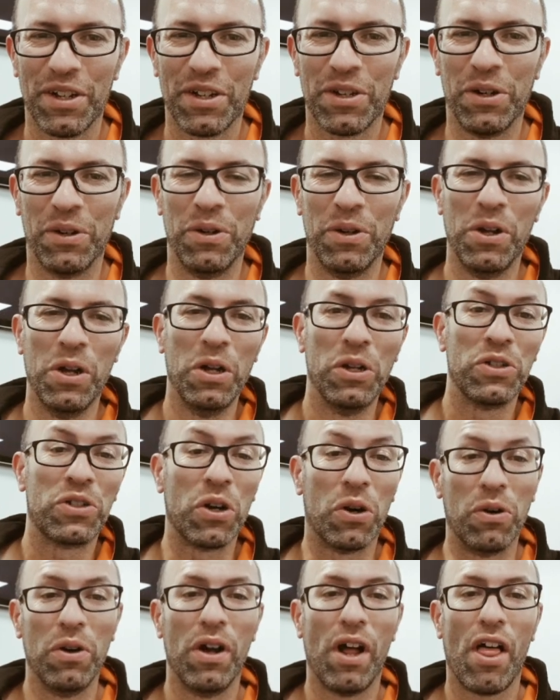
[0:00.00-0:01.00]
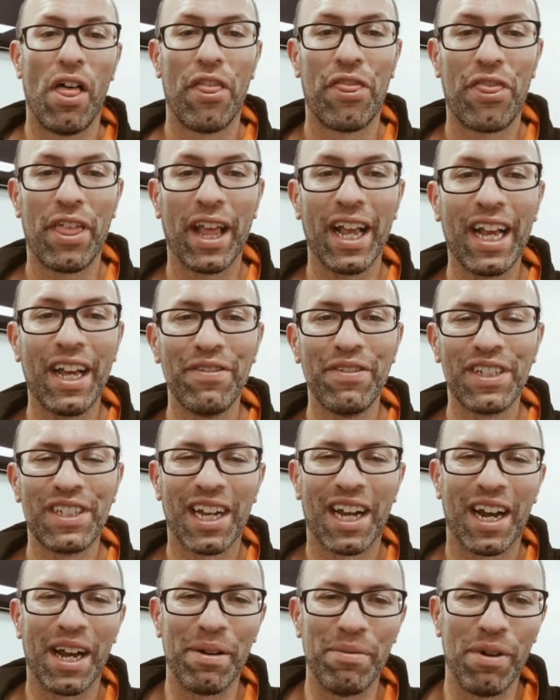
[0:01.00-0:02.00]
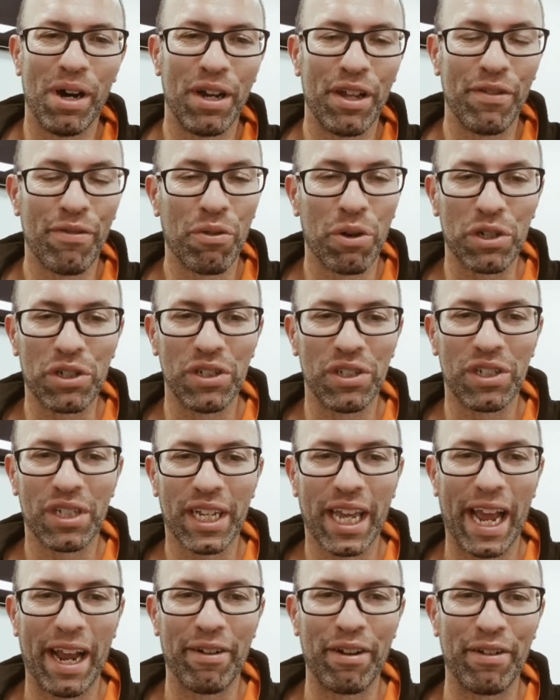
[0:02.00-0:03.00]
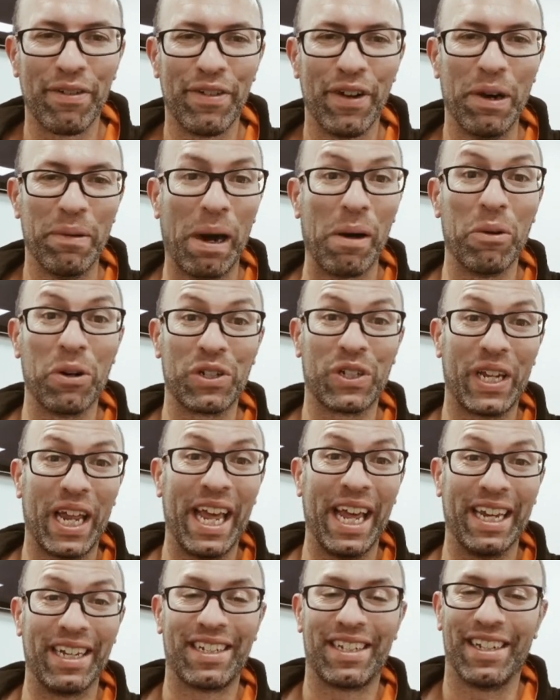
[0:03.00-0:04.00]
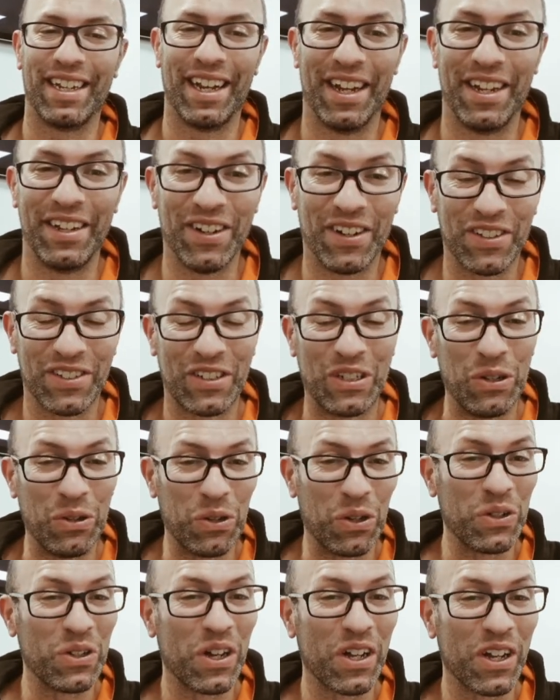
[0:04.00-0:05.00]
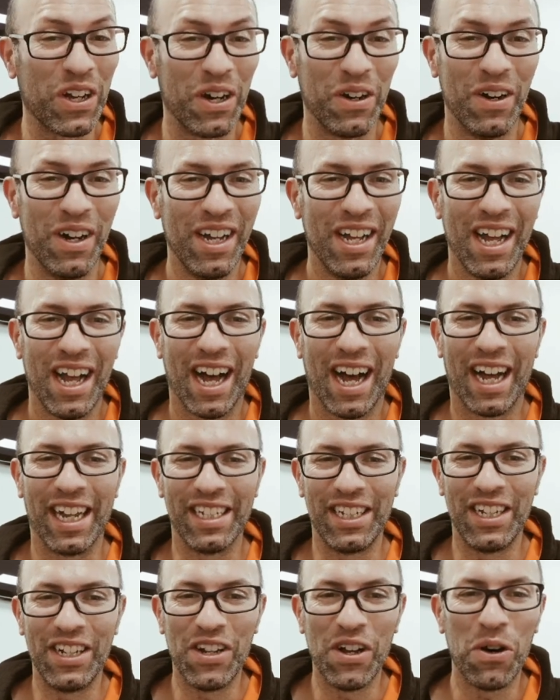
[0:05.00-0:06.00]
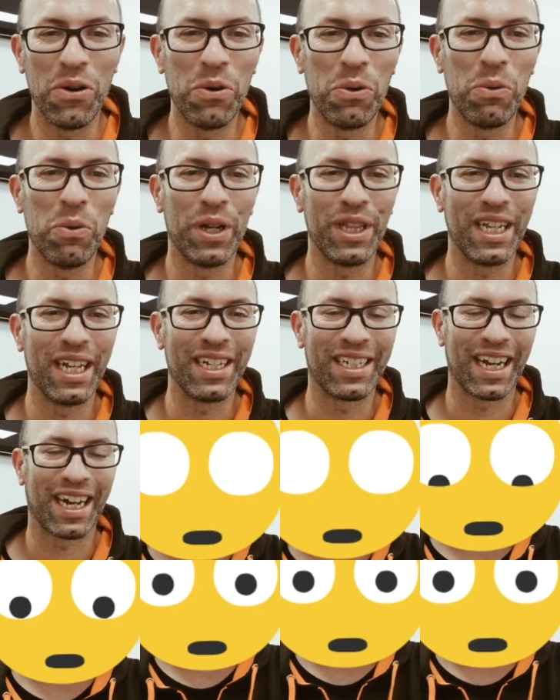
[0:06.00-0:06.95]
Cool. So think of a time you've watched a scary film. I watched it not too long ago, and you know when the attack's going to